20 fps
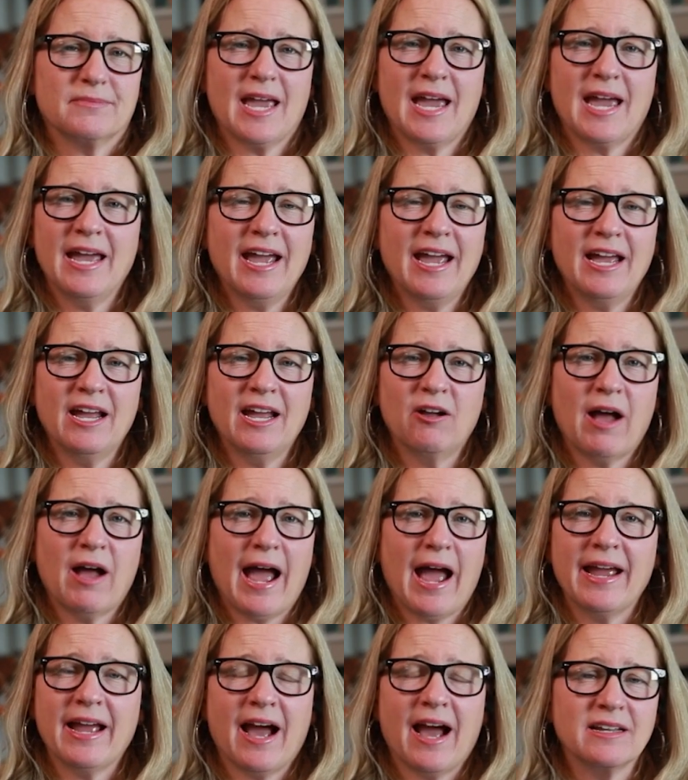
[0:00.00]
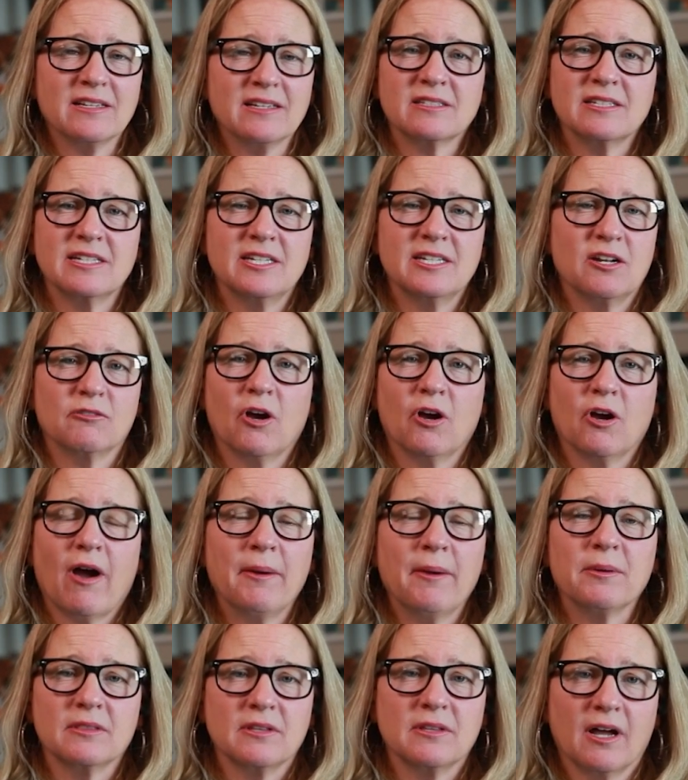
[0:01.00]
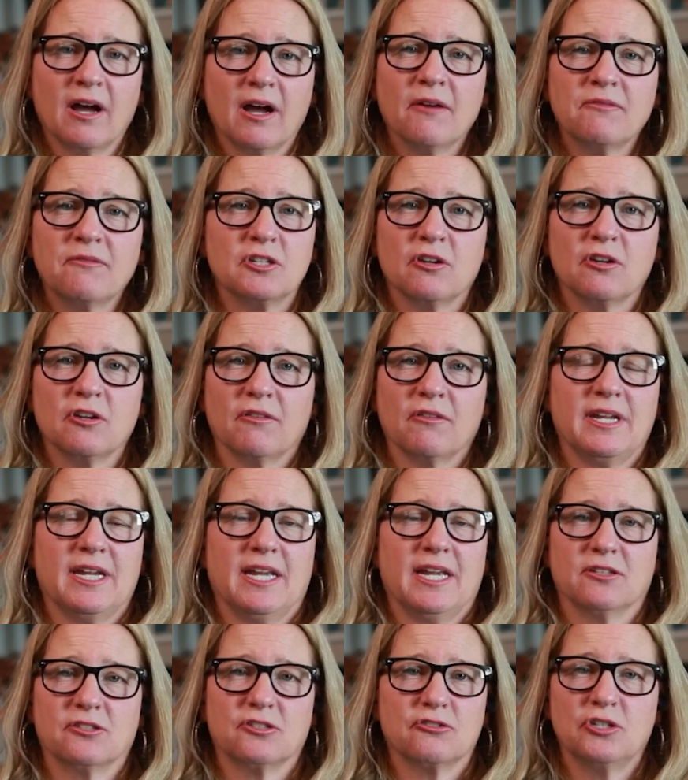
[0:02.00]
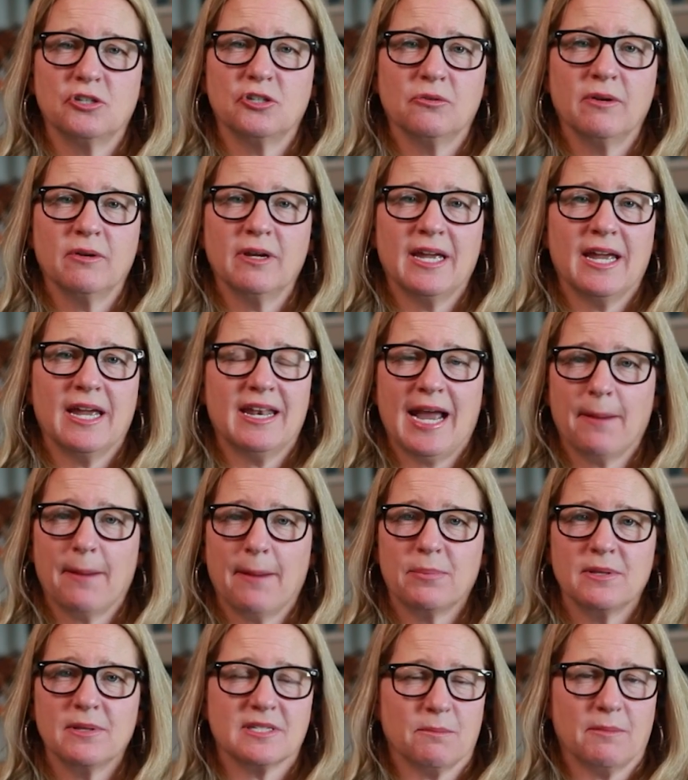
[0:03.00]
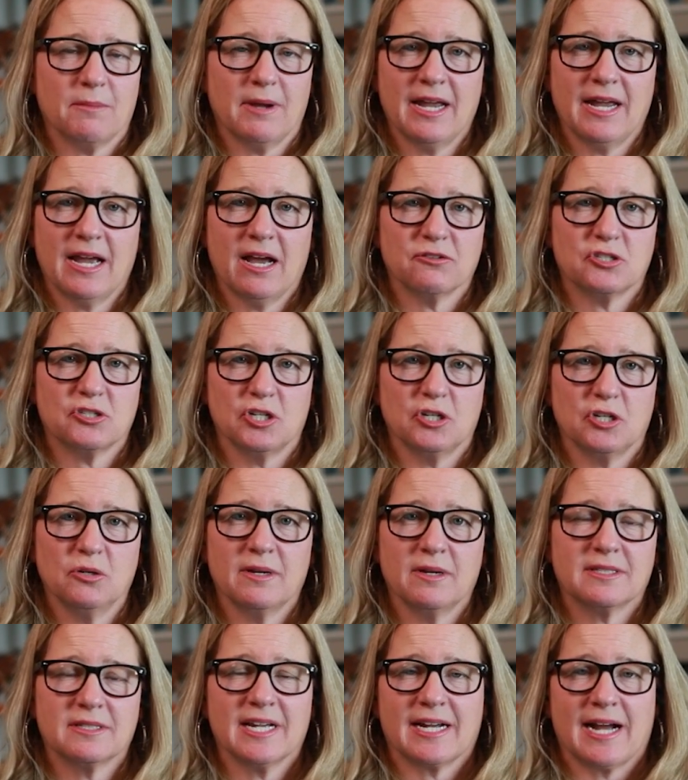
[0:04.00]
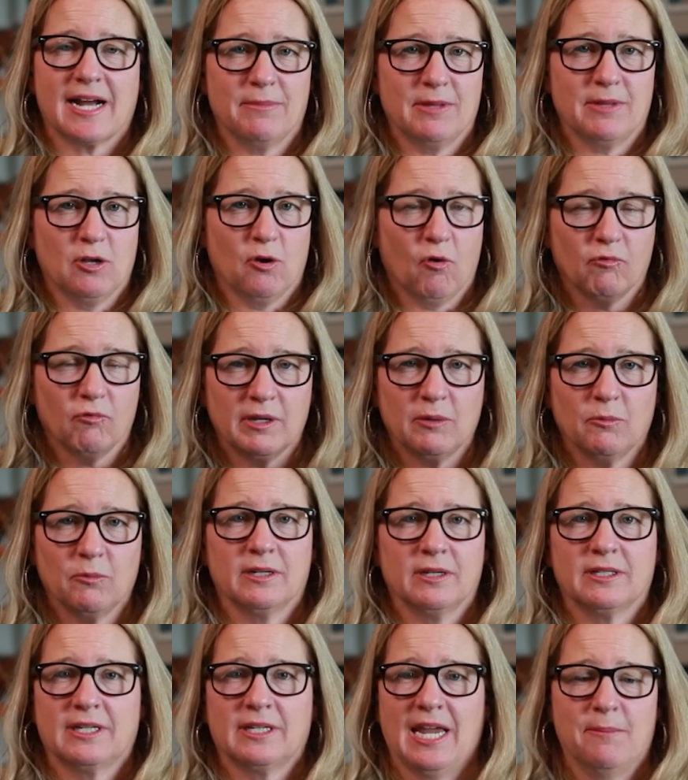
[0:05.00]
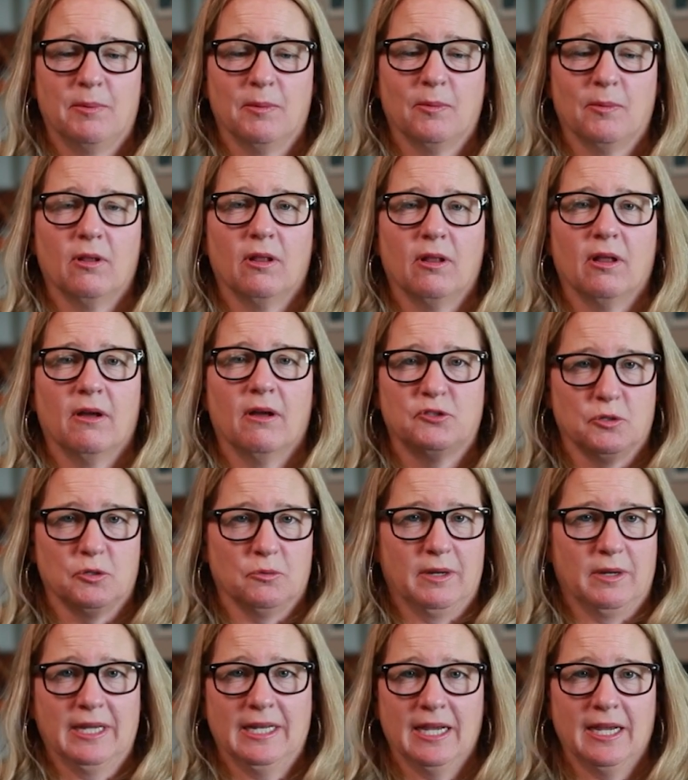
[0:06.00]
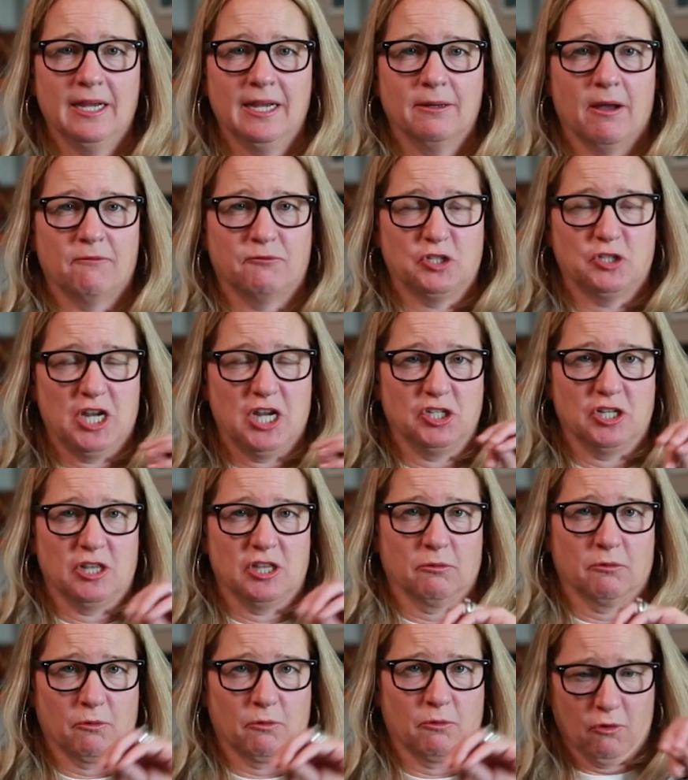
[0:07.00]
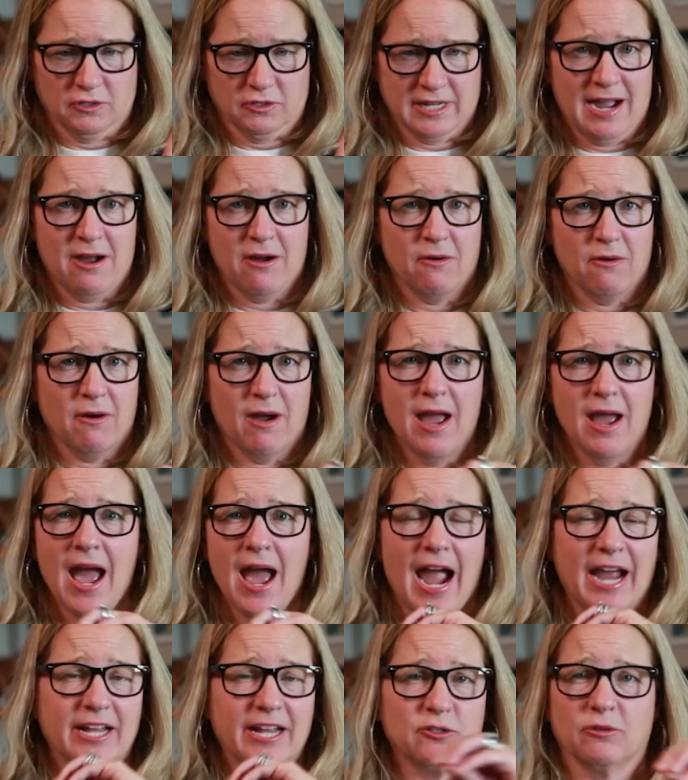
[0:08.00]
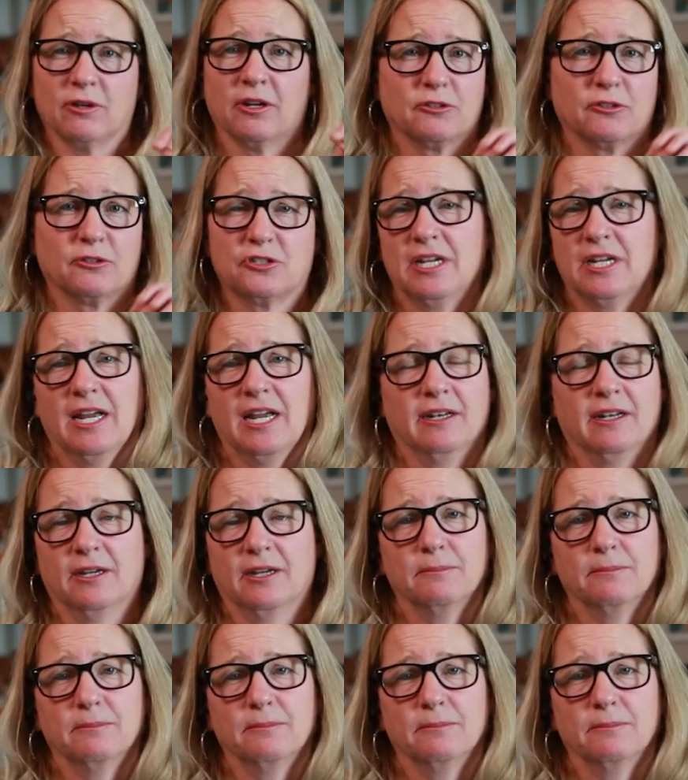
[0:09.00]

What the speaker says: I honestly don't know. I would love to know the answer to it. It happens in my house too. It's like I'm the only one capable of doing it, of changing the rules out. I don't understand it.